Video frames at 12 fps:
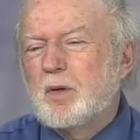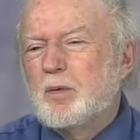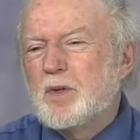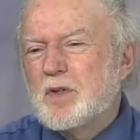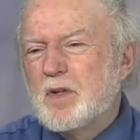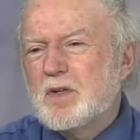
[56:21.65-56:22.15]

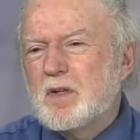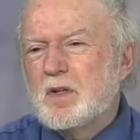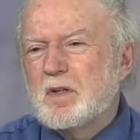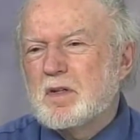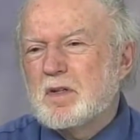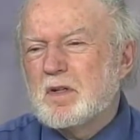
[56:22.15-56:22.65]

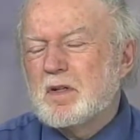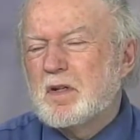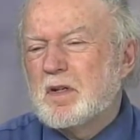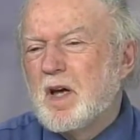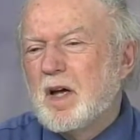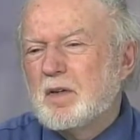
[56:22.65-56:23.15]
resistance uh,
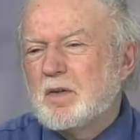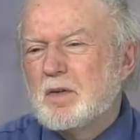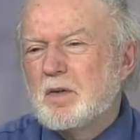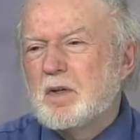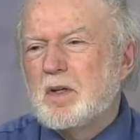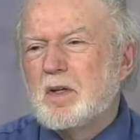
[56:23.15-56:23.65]
yet
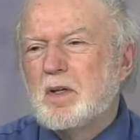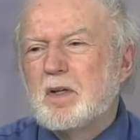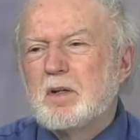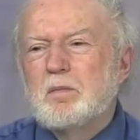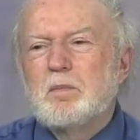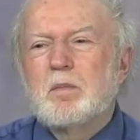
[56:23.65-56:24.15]
to the
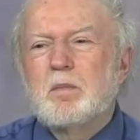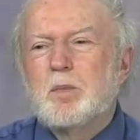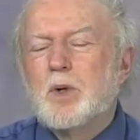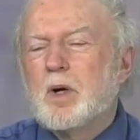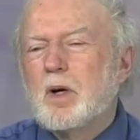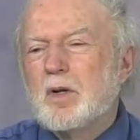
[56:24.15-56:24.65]
um,
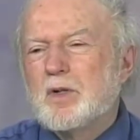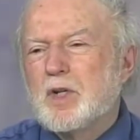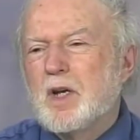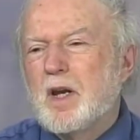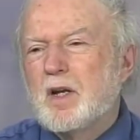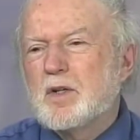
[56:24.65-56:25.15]
book on
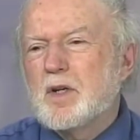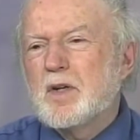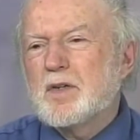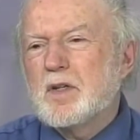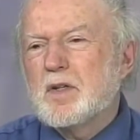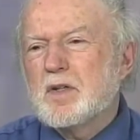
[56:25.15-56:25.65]
genetic
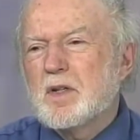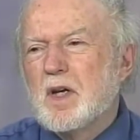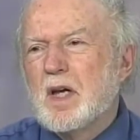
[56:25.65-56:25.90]
justice.